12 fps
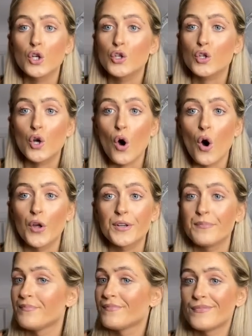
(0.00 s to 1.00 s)
Gone.
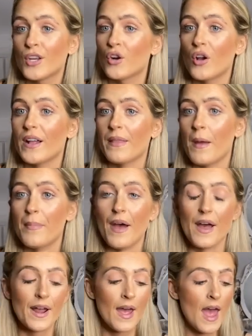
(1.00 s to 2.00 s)
You're not getting that
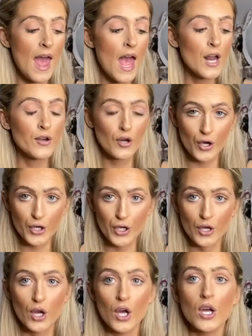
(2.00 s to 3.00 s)
back. Now,
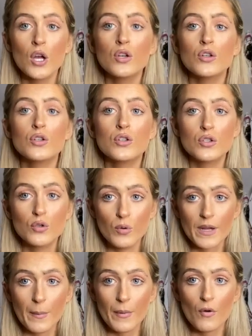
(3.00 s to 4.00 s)
don't
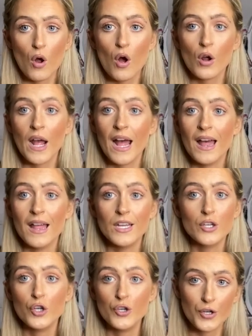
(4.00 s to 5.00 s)
get me wrong,
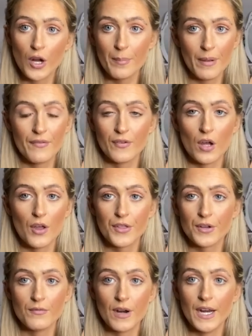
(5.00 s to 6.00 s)
you do not pay for
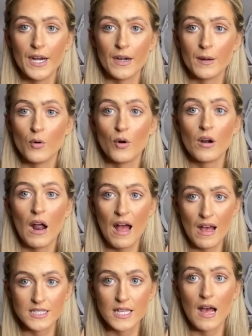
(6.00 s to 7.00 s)
nothing on Ryanair anymore,
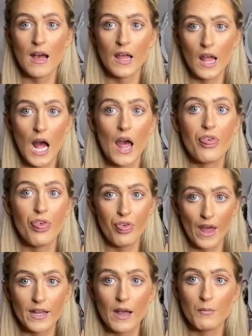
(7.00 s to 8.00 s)
as I
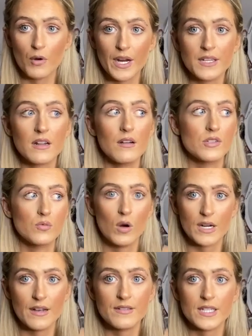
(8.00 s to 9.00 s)
think I'm right. It was what
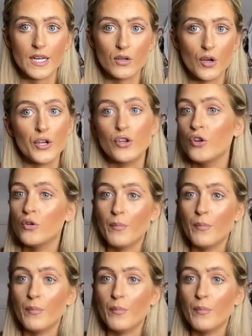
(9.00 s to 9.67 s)
I say now. You don't